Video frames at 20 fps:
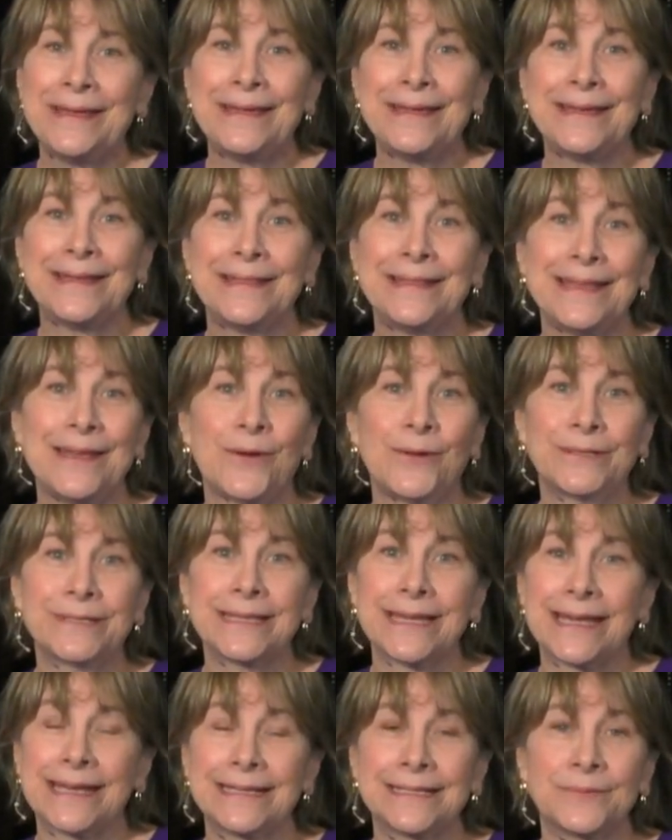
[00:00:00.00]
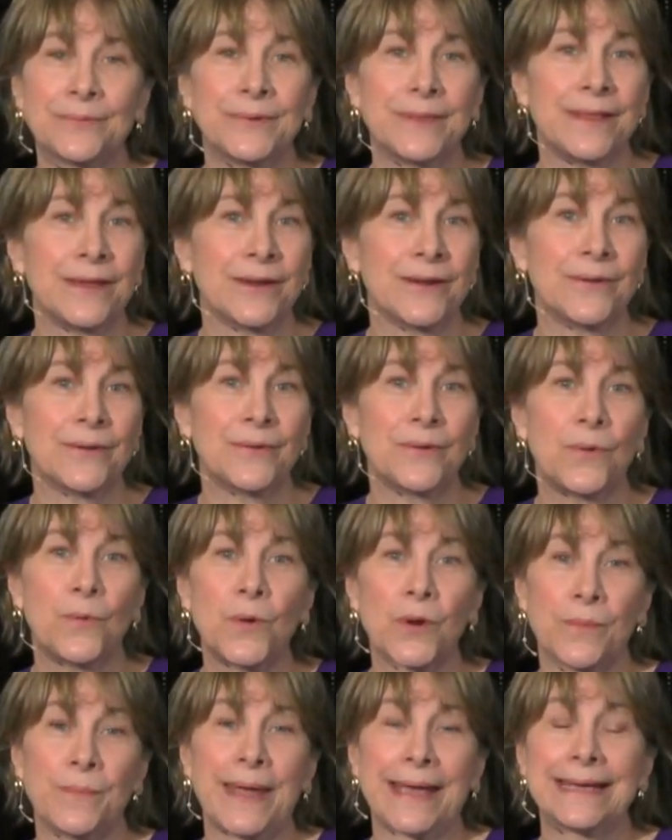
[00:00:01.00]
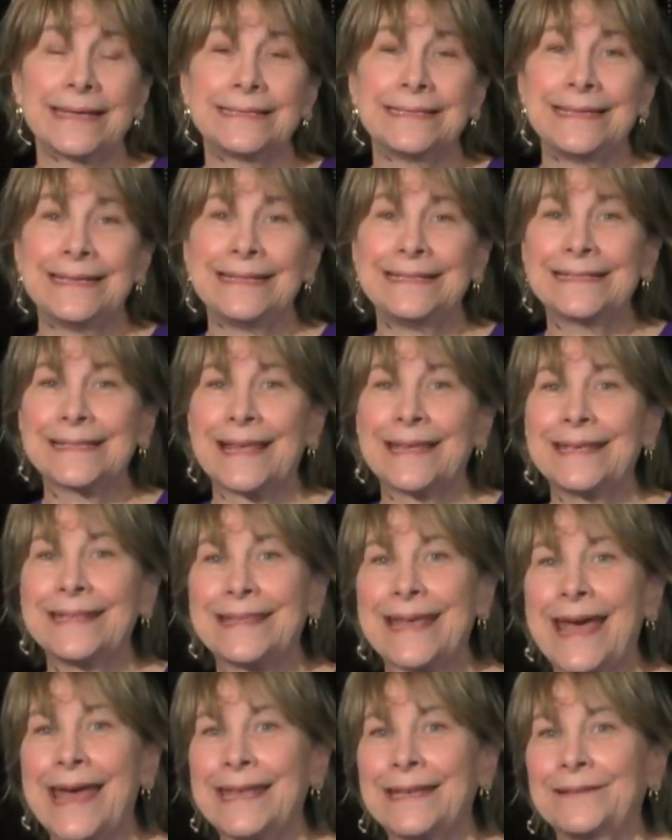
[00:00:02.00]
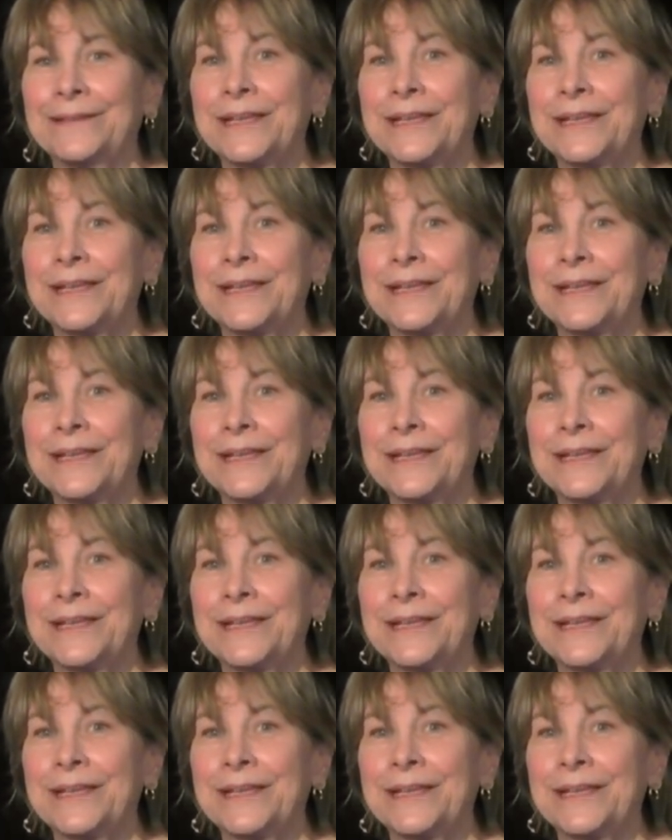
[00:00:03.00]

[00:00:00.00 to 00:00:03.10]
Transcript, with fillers: in the old days when there were magazines like that.